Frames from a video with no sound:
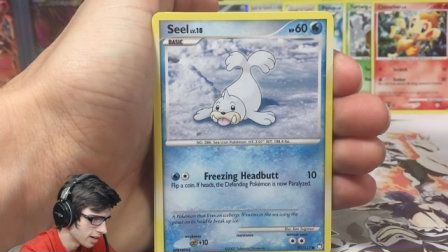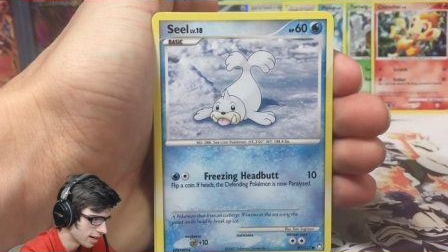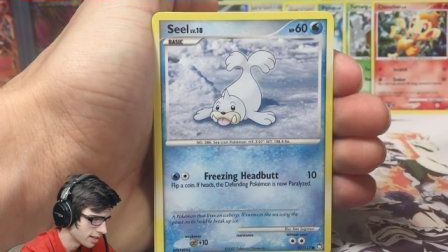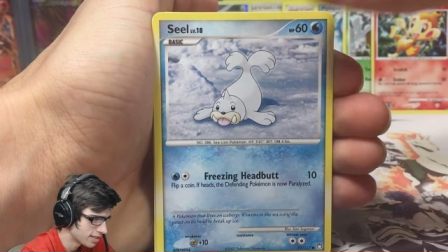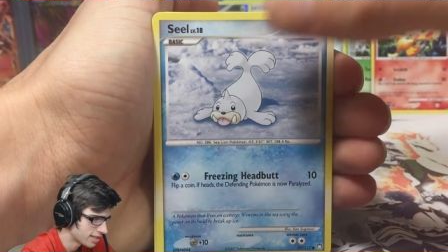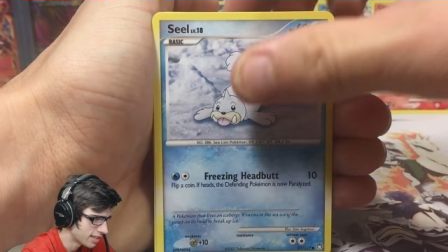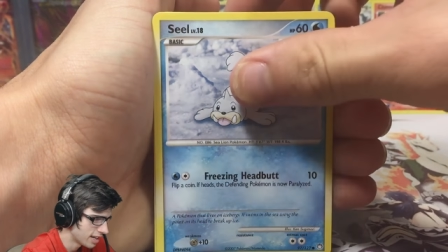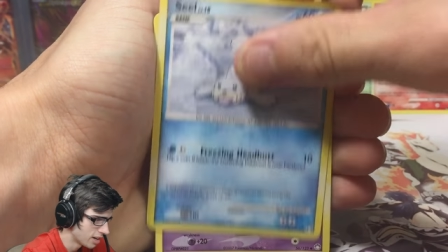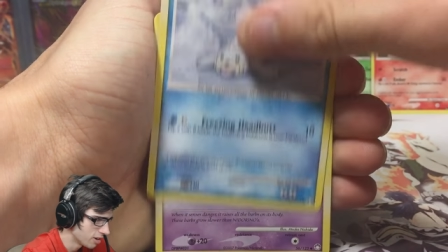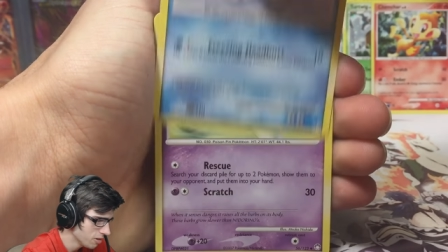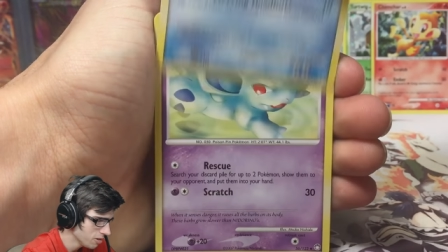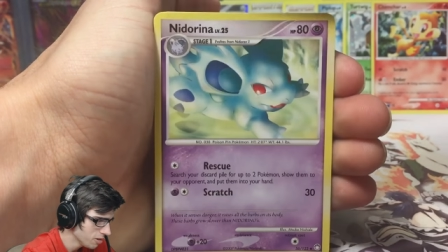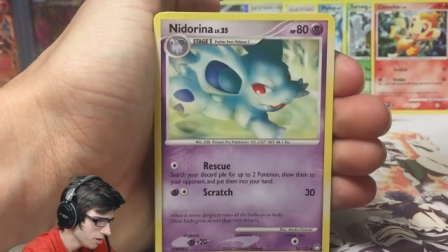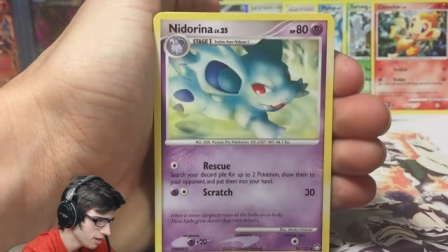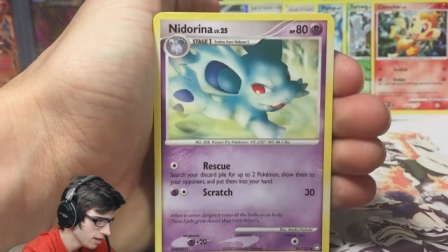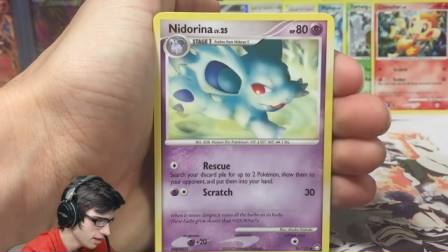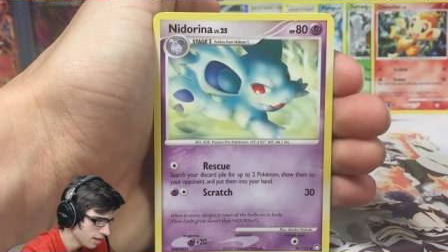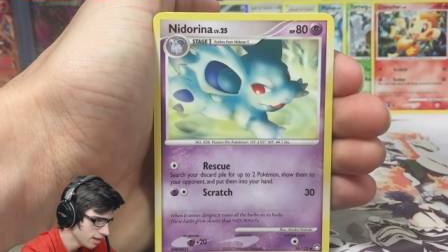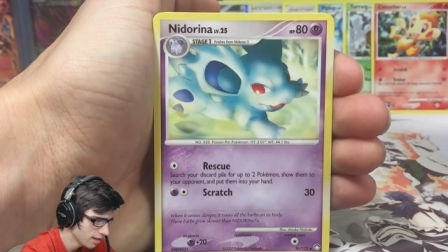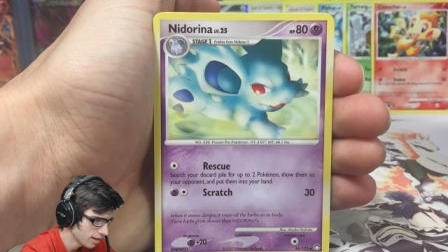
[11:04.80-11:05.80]
We got a Seal,
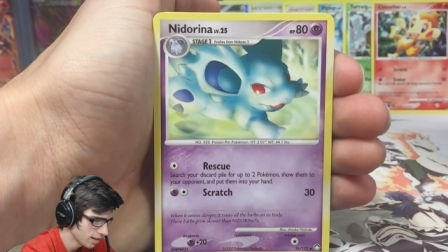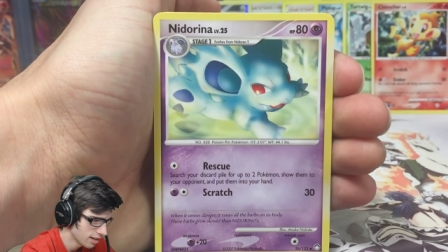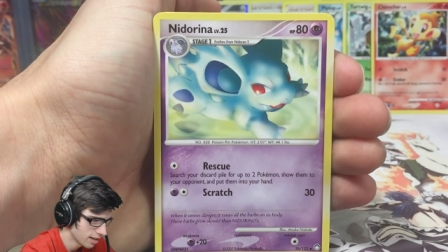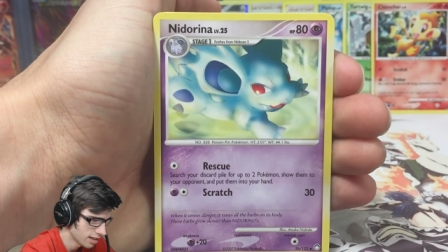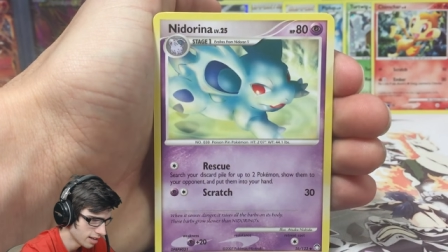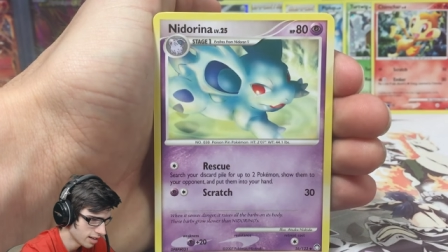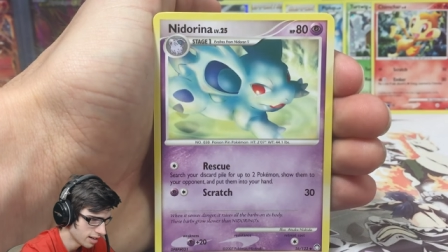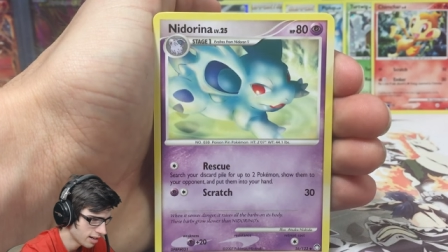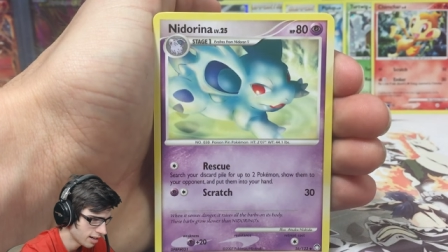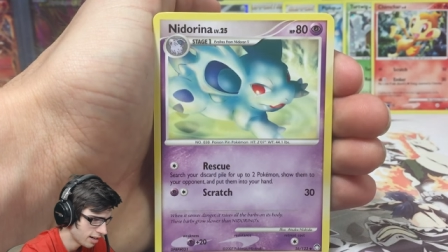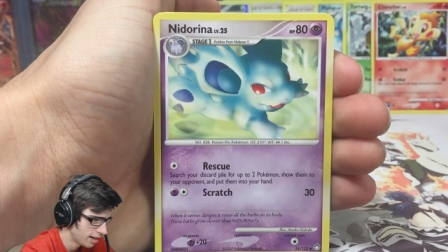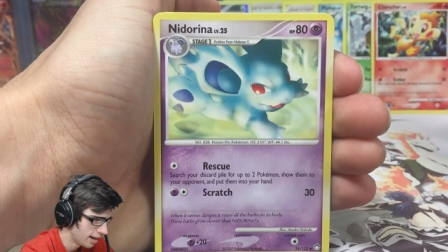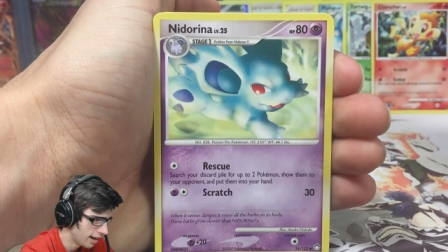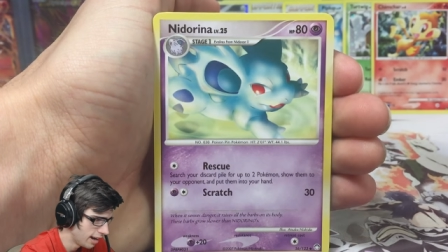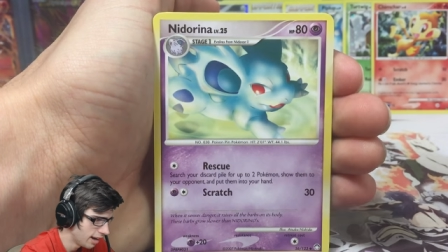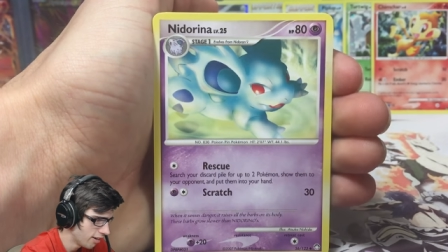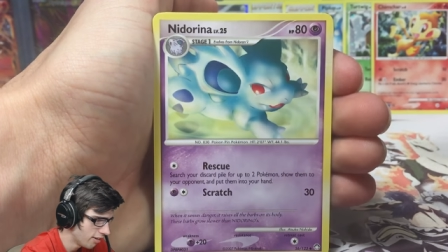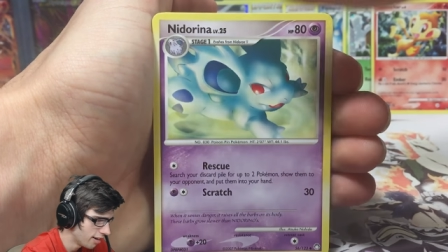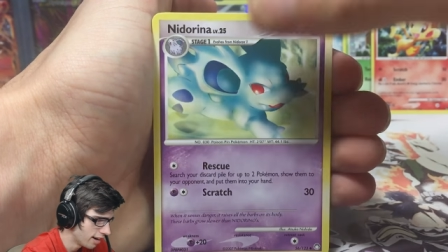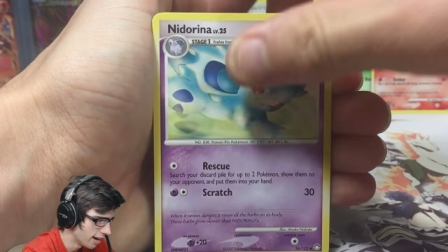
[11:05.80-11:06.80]

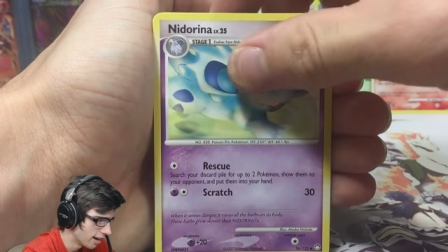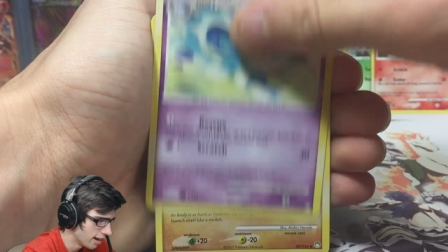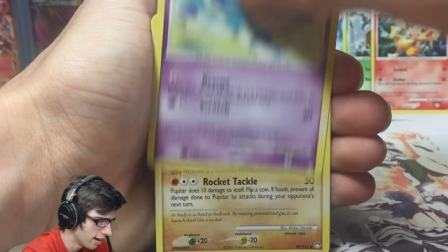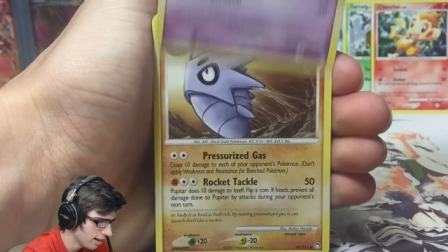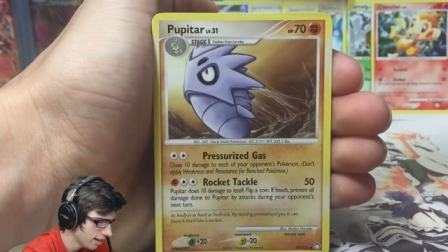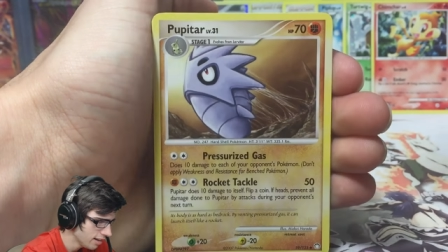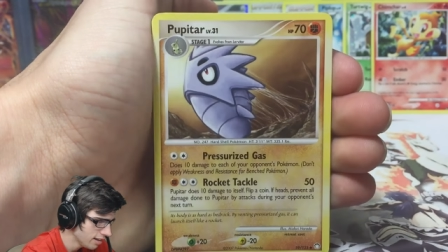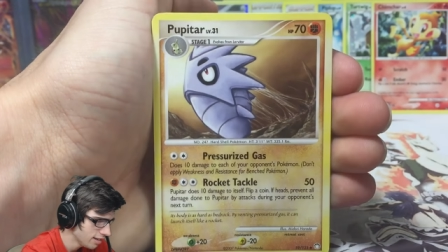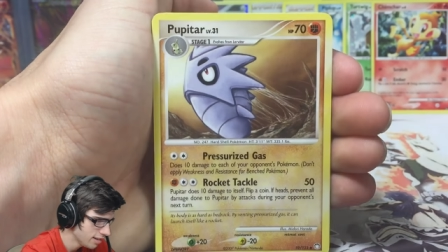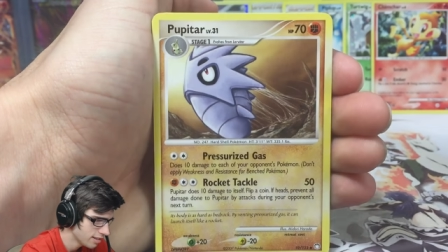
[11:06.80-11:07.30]
Nidorina,